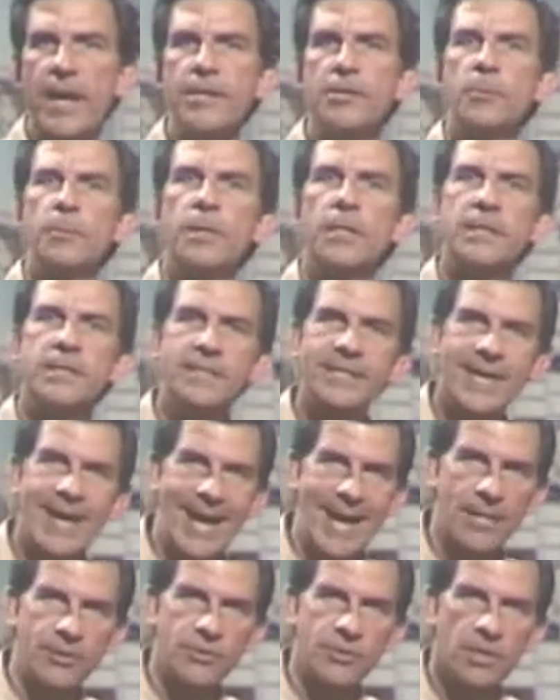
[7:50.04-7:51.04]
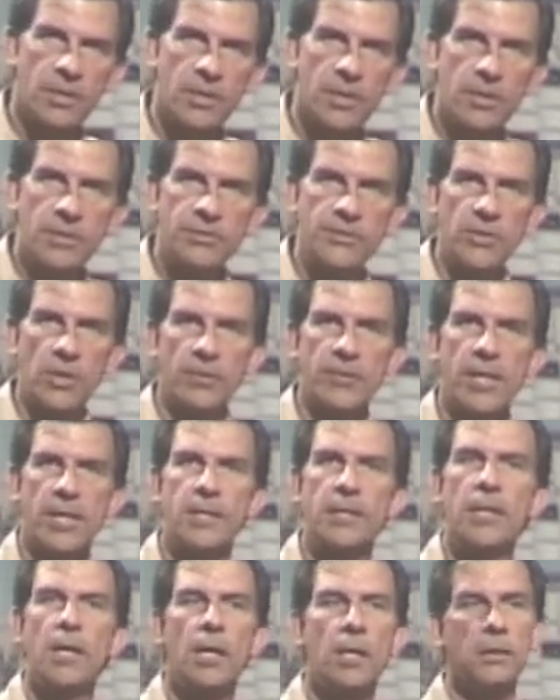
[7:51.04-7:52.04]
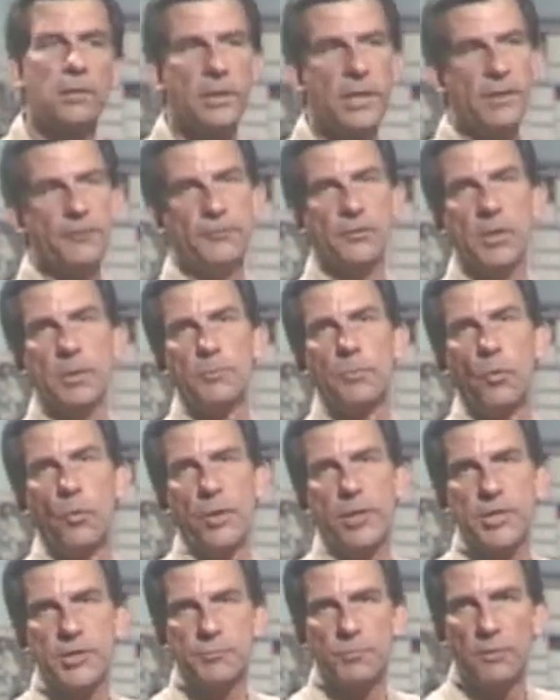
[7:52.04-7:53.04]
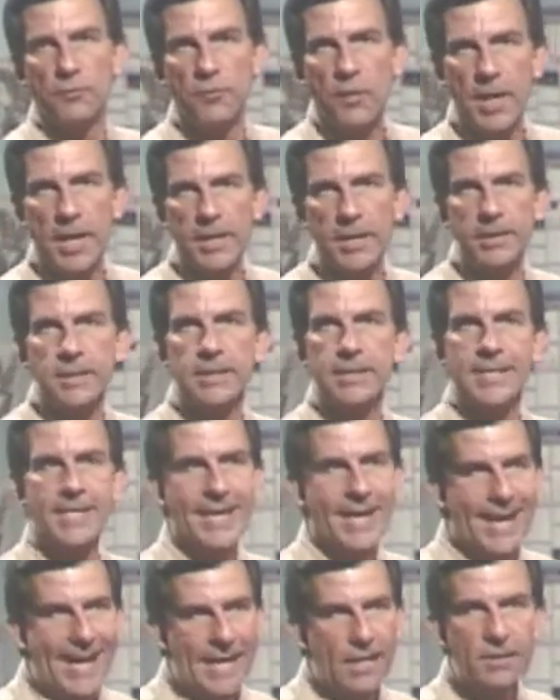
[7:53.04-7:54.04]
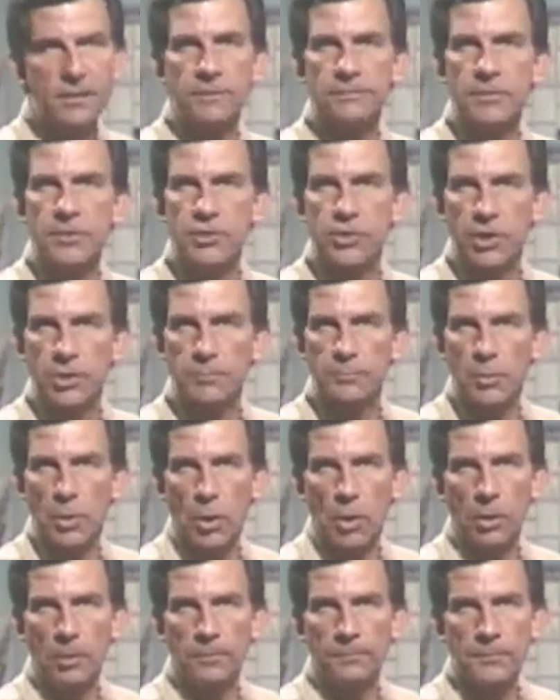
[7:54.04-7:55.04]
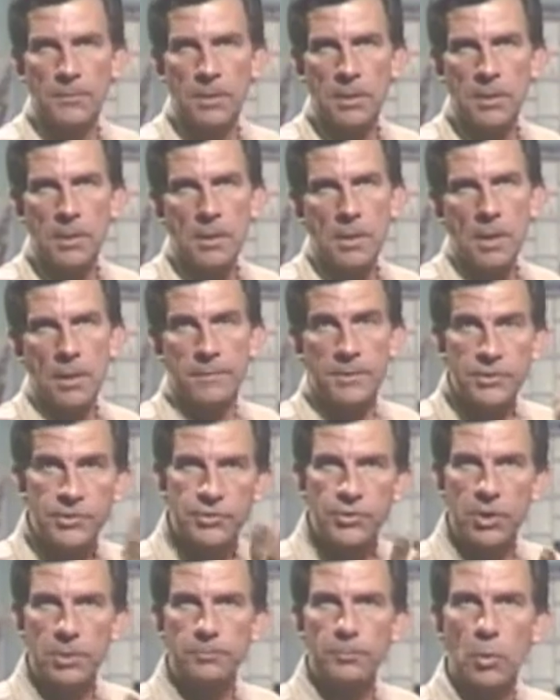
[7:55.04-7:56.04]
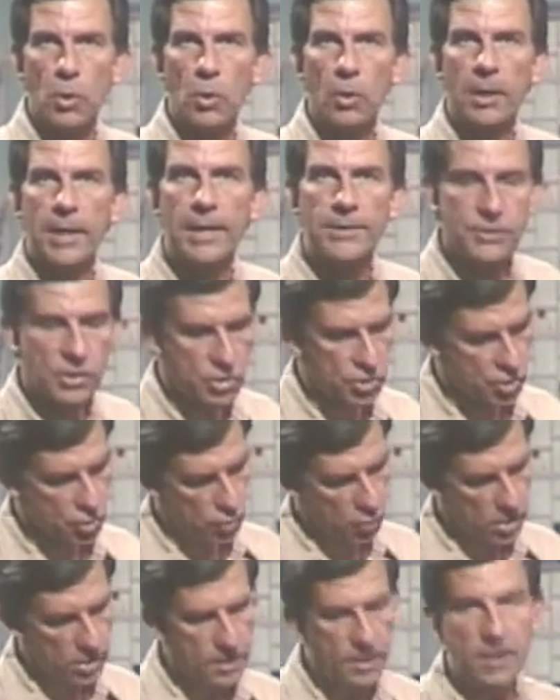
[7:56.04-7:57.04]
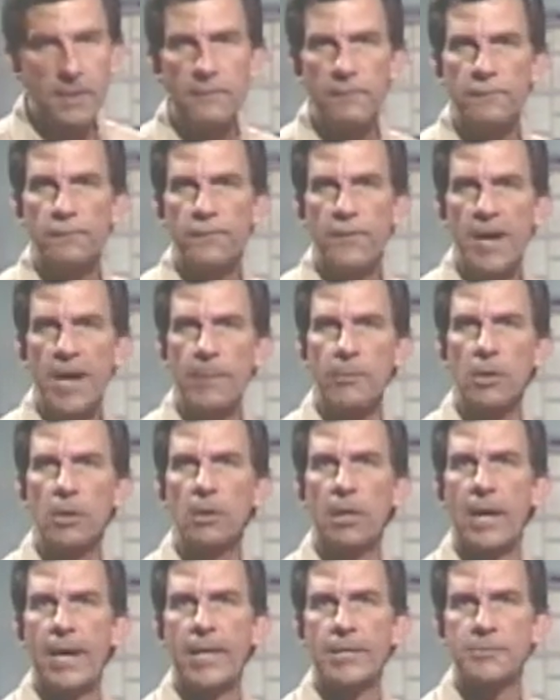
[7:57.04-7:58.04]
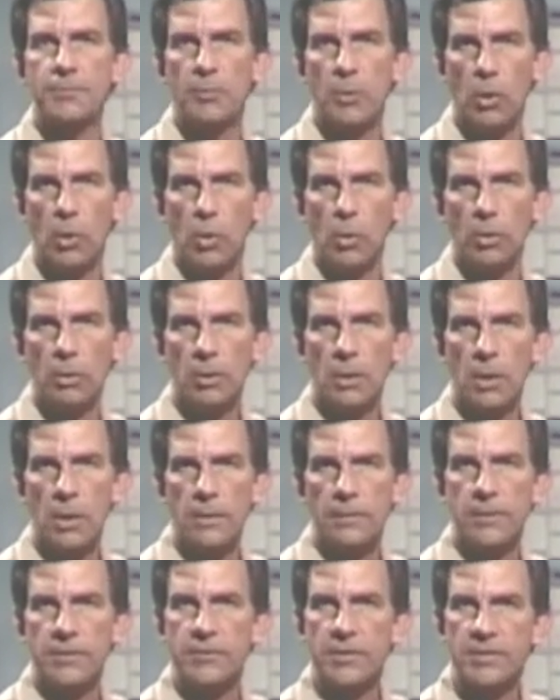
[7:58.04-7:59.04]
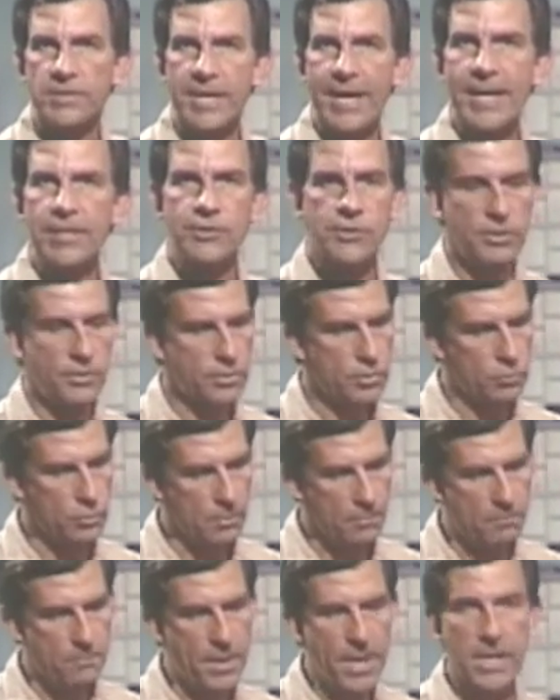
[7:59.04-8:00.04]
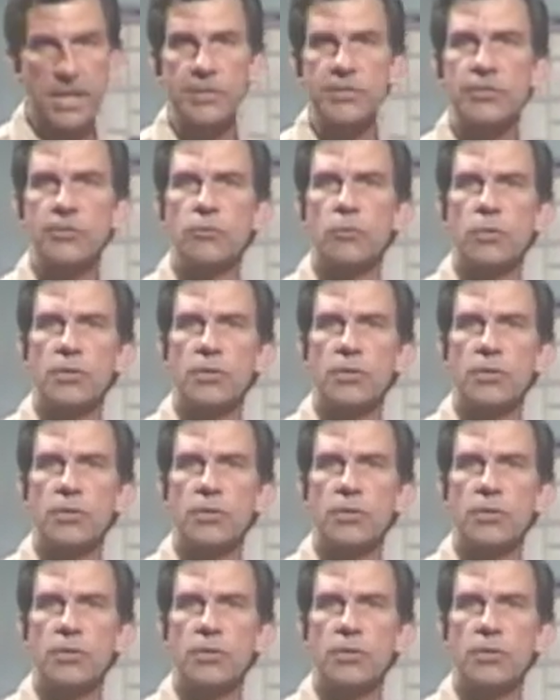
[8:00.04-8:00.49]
to be attached so that a lifting point is provided at the end of the gin pole. This gin pole has a short fiberglass pole that's attached to a base or